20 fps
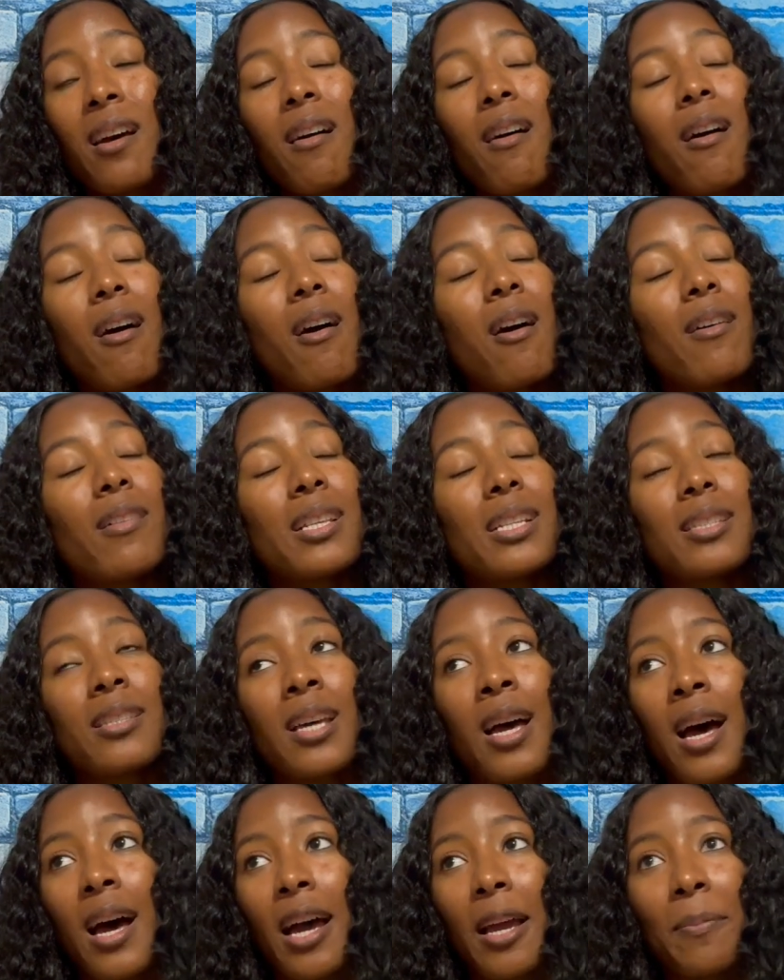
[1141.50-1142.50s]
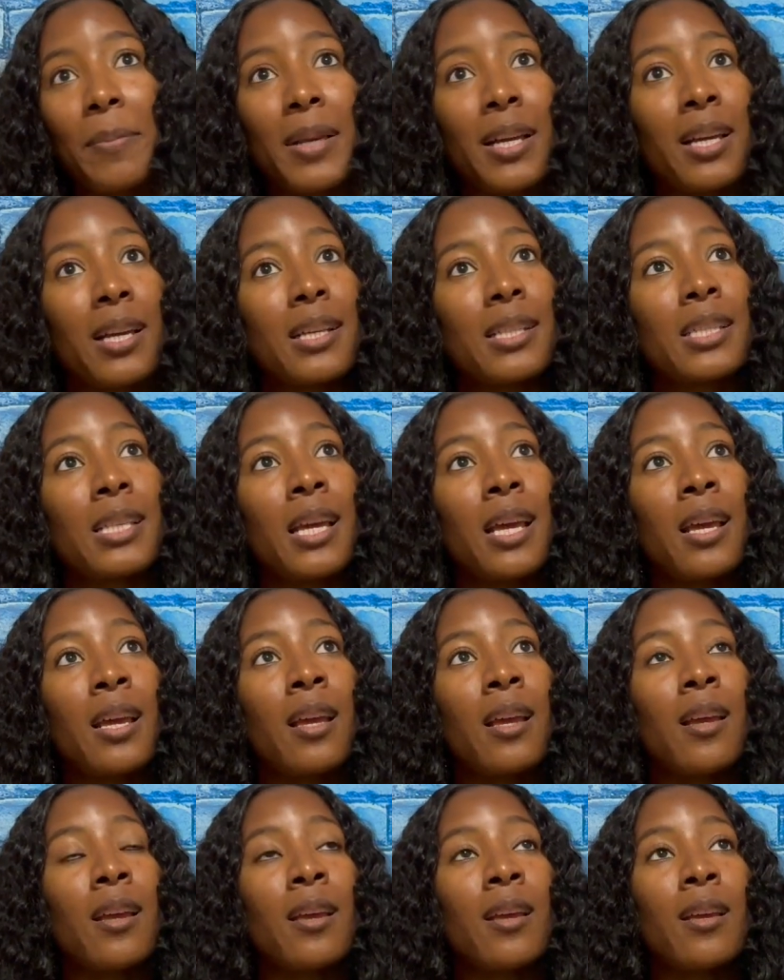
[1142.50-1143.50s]
all the time because
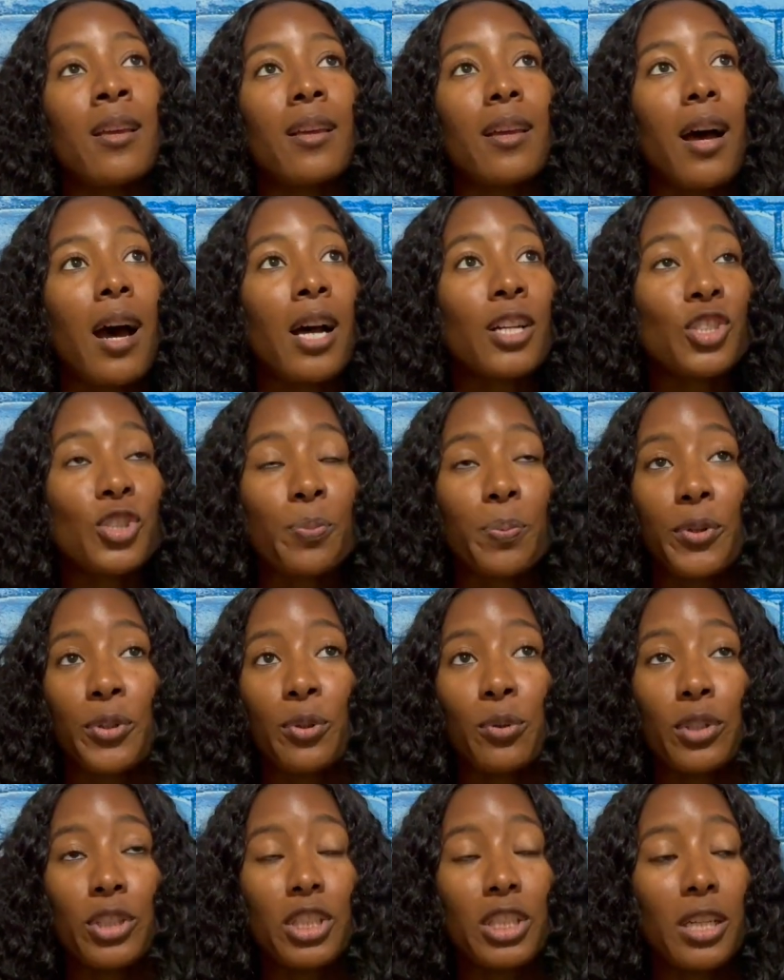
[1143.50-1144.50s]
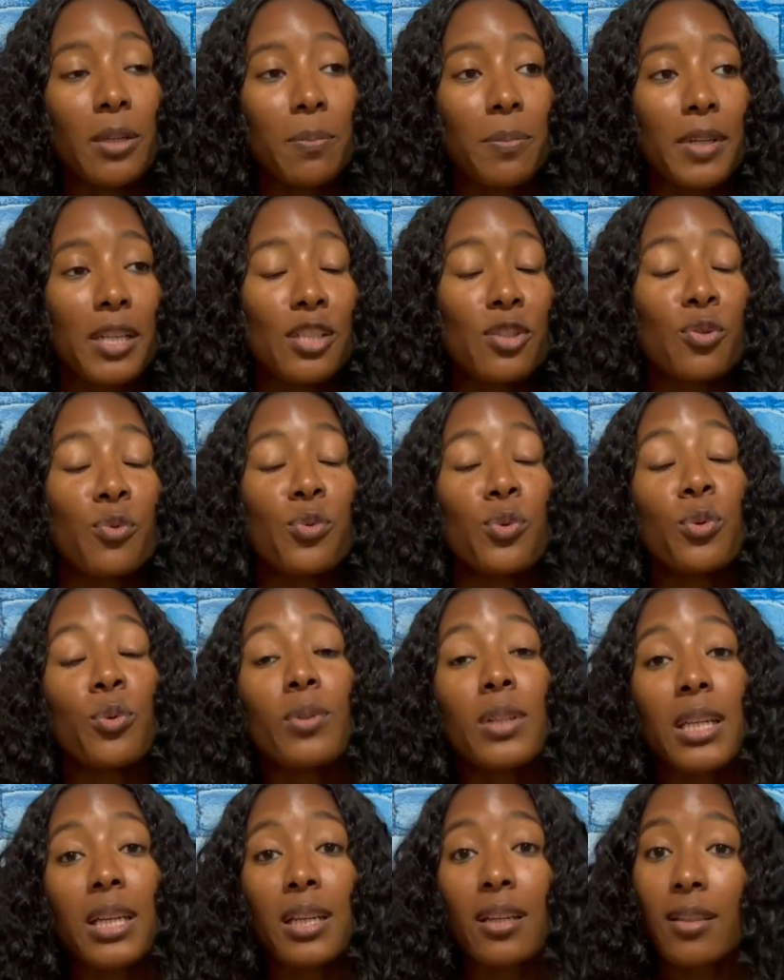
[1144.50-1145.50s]
entrepreneurship is
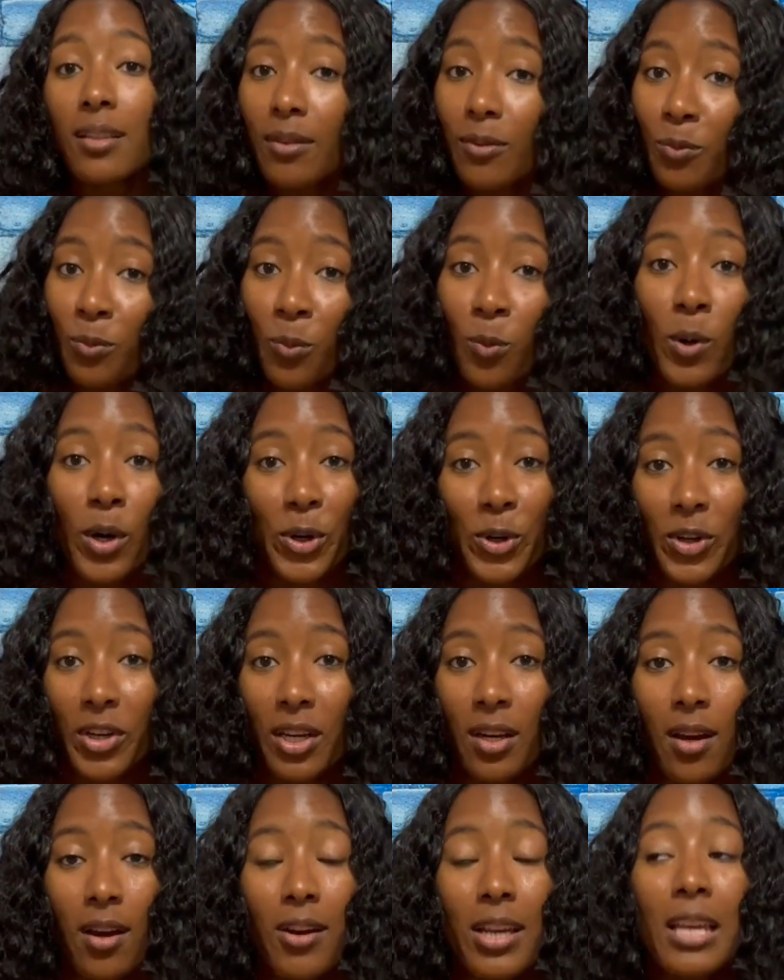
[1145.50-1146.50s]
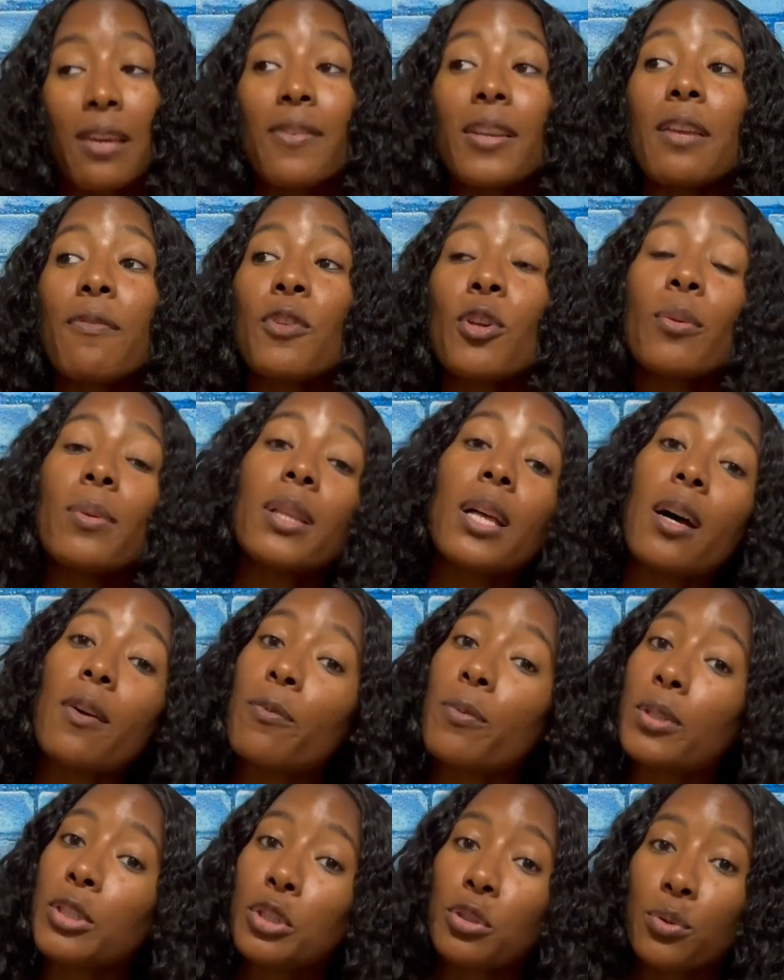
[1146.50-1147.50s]
grueling work, y'all. Even if you love
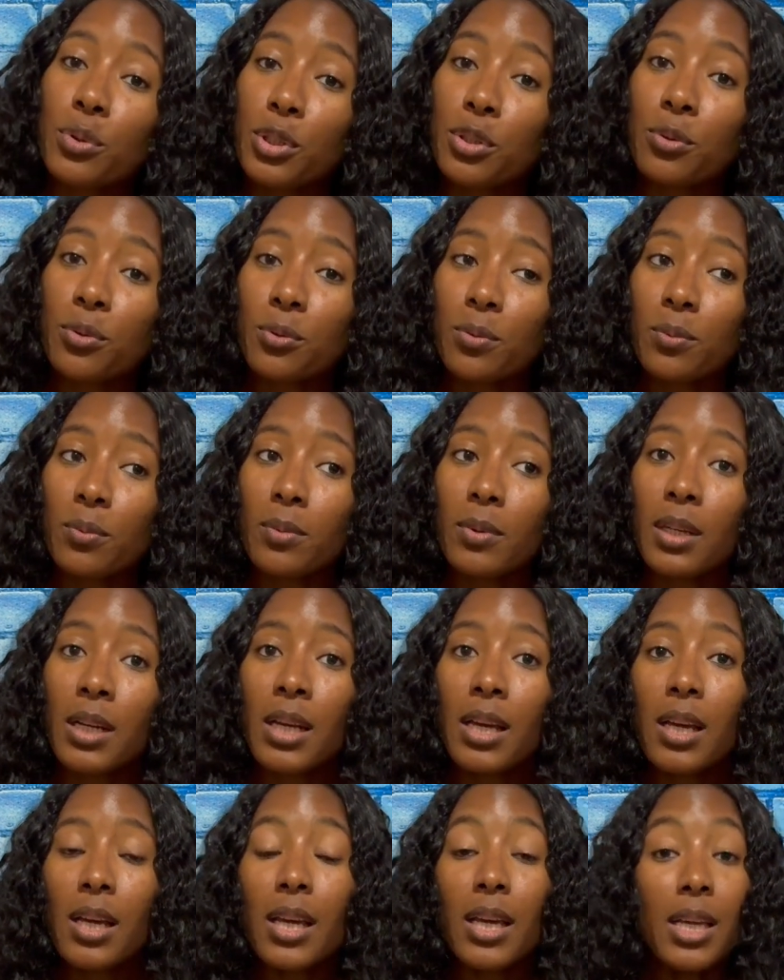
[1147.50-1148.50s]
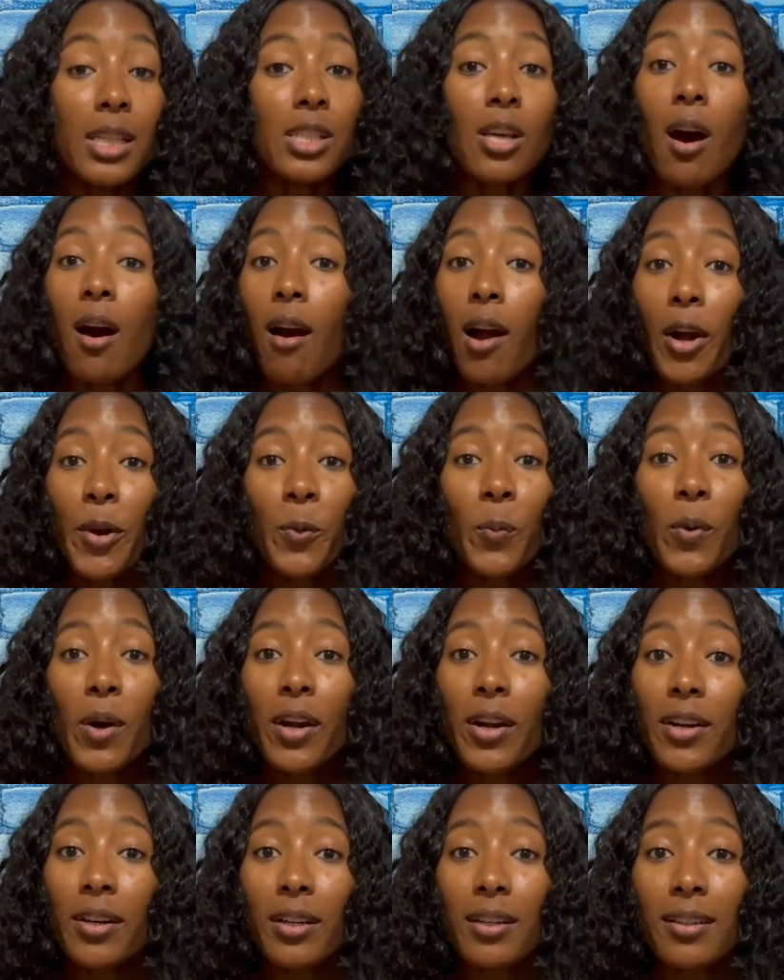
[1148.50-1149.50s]
what you do, it's hard
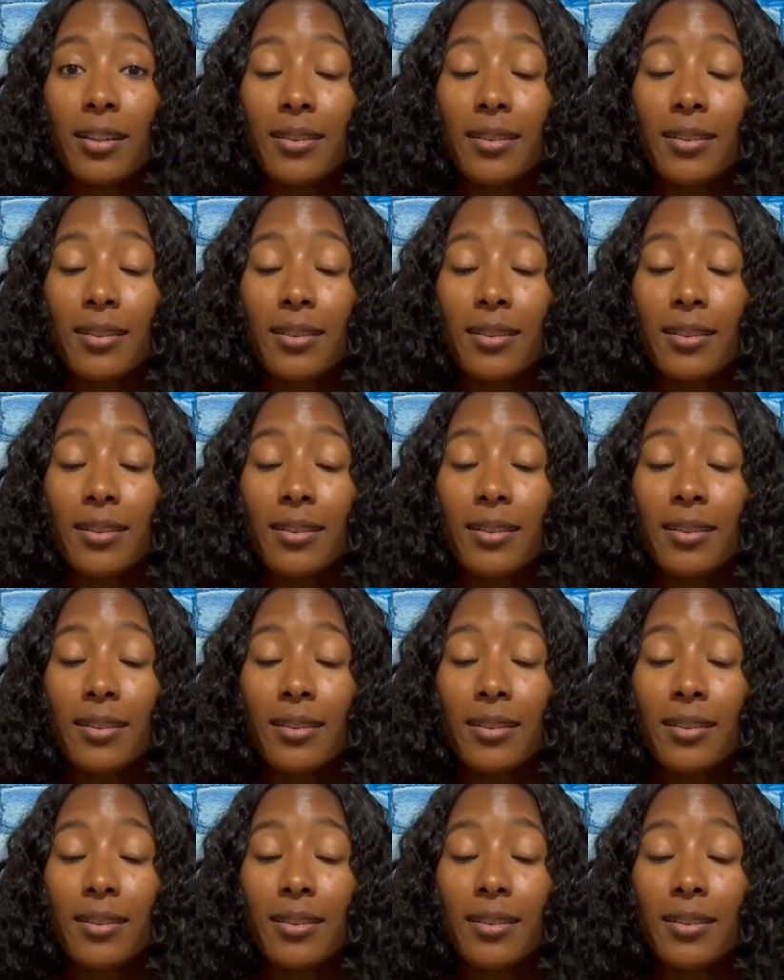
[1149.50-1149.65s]
work,